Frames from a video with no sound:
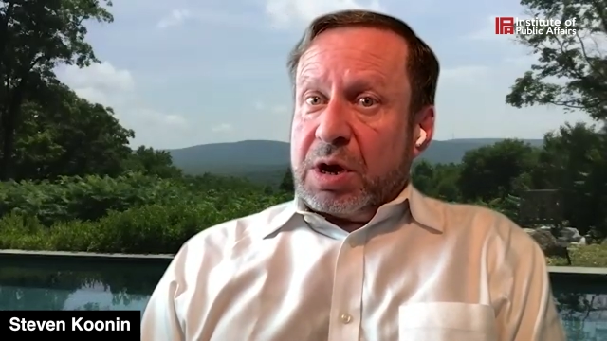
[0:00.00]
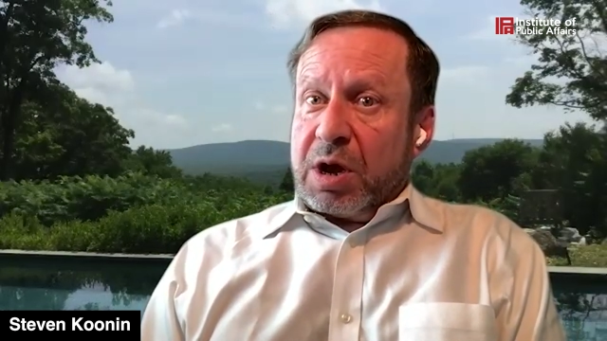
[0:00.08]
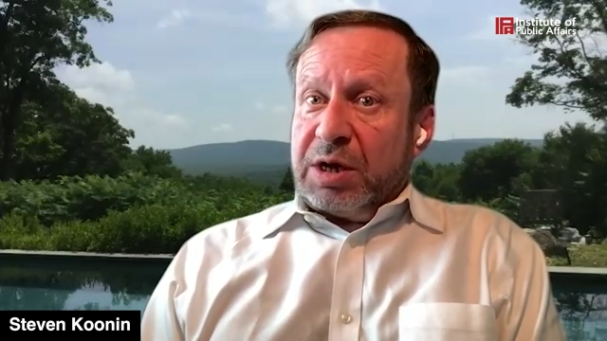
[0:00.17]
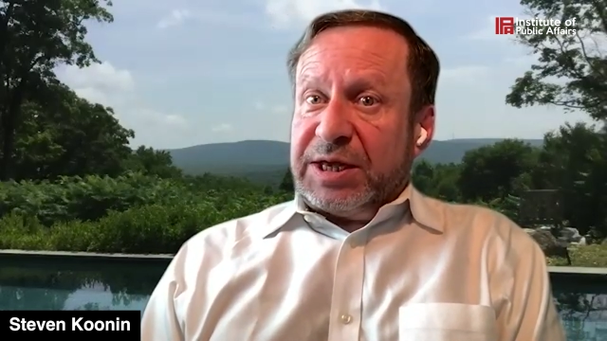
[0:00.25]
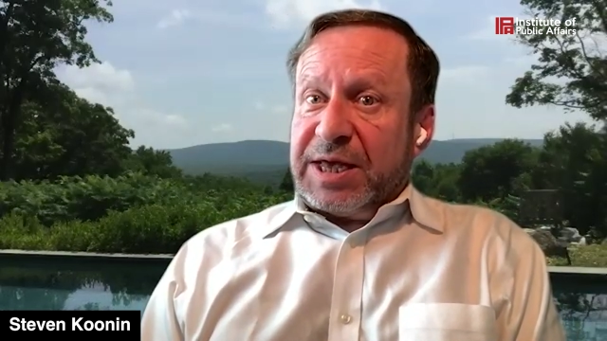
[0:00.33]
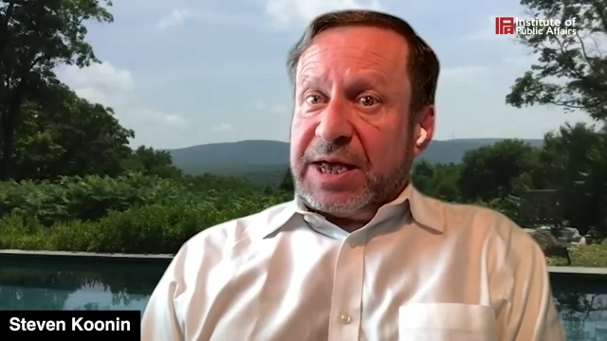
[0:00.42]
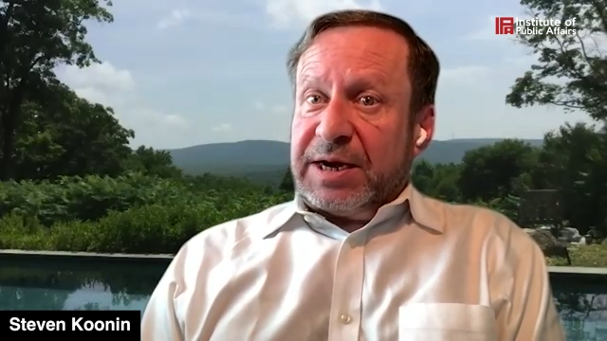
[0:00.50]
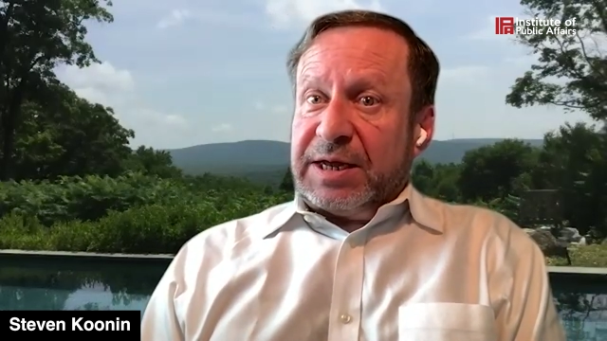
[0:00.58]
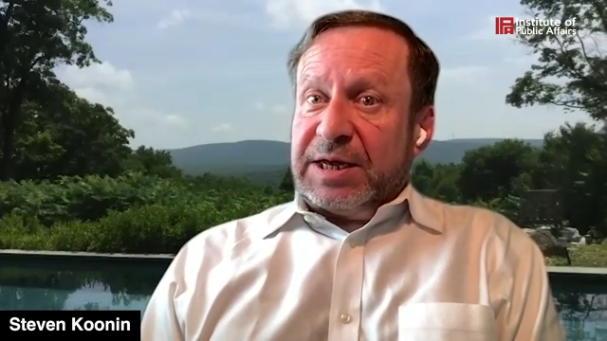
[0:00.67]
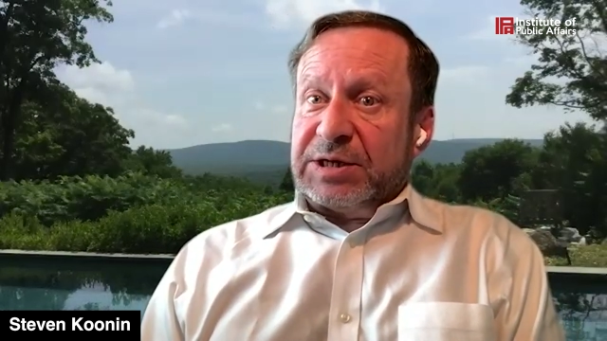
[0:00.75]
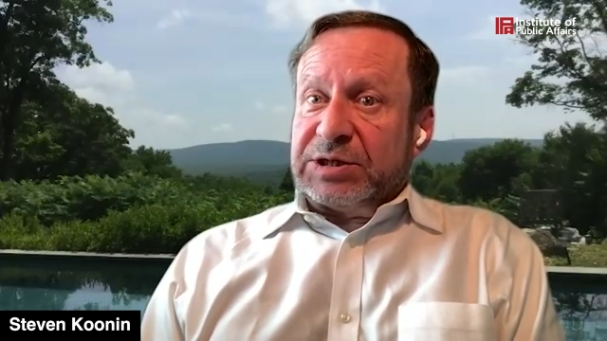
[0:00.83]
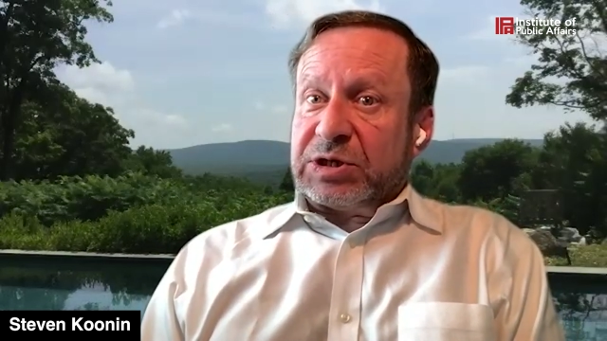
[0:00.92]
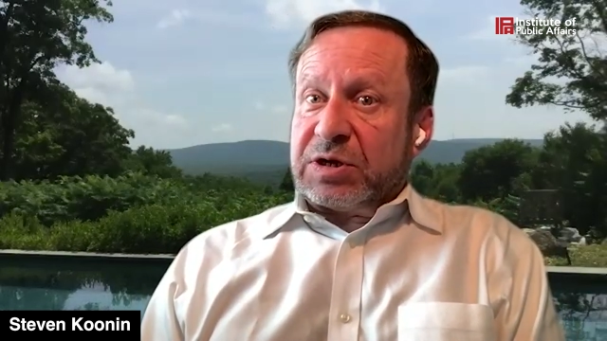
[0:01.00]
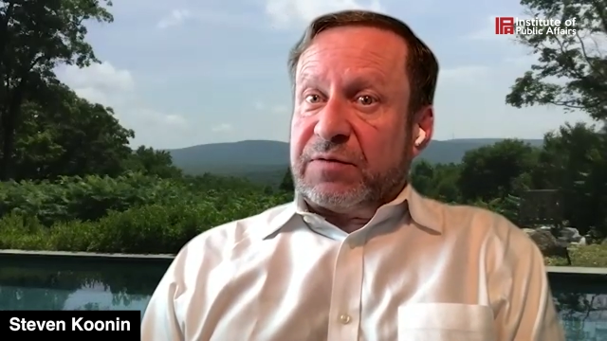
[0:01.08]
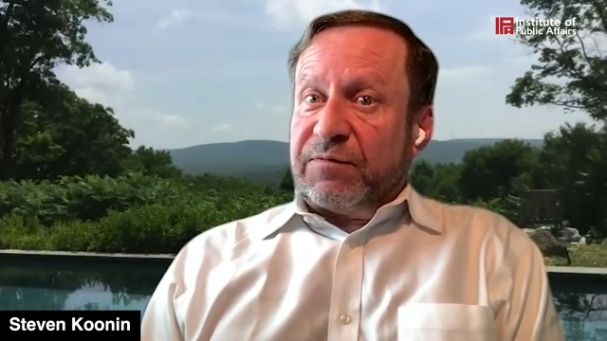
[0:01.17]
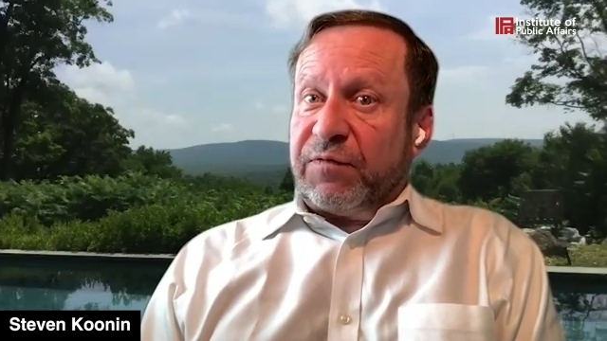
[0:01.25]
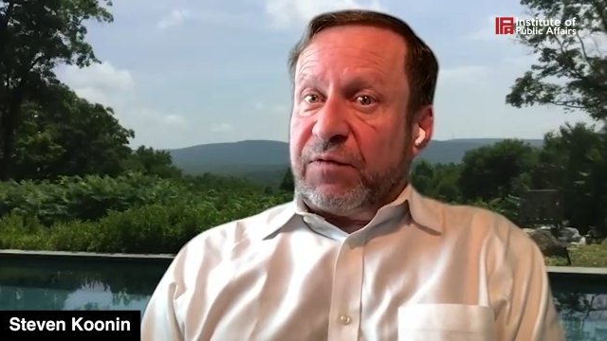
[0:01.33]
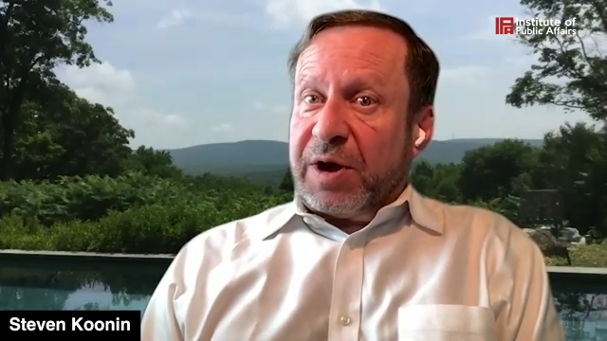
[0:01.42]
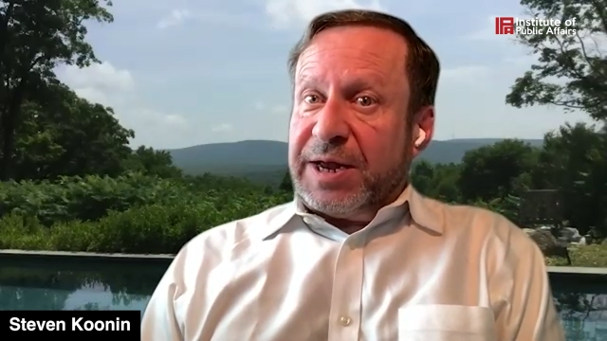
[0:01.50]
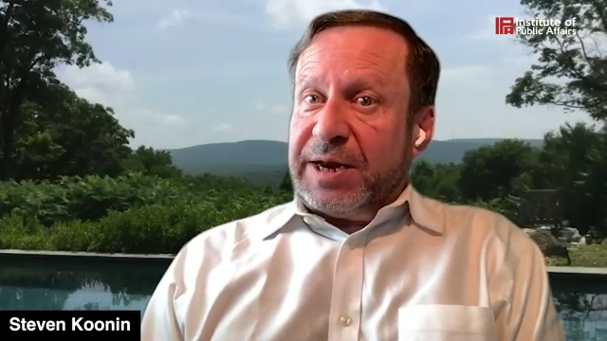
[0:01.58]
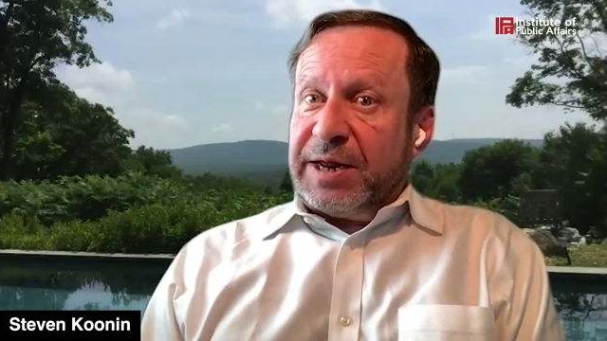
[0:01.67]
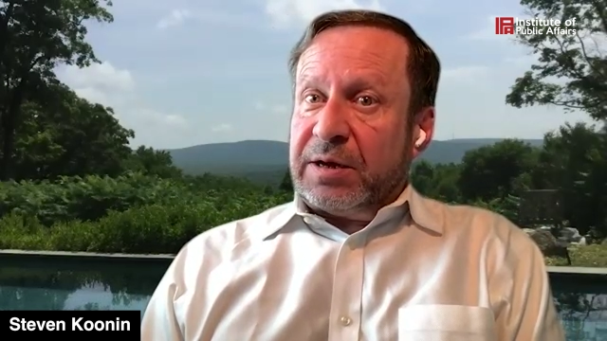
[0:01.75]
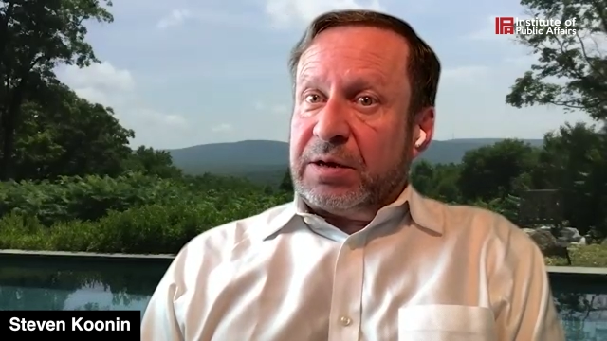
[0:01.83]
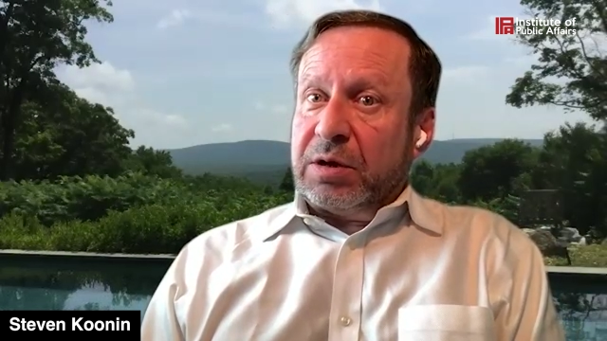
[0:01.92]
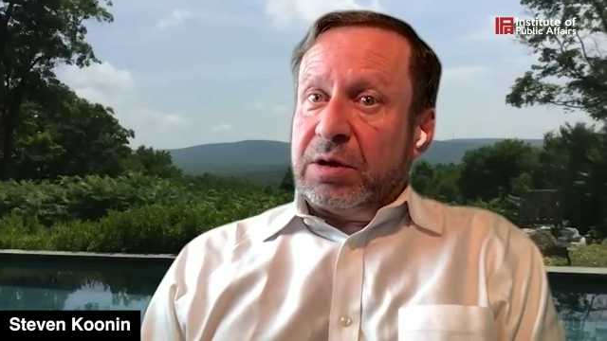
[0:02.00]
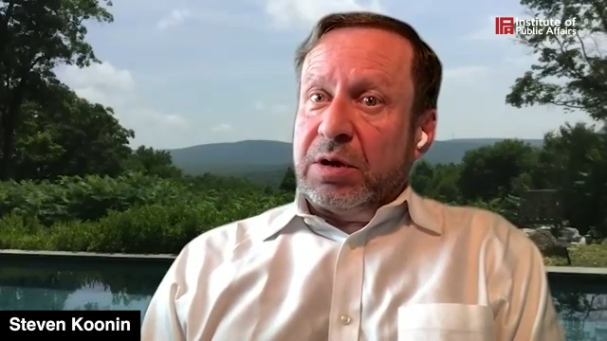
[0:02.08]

again, is conflating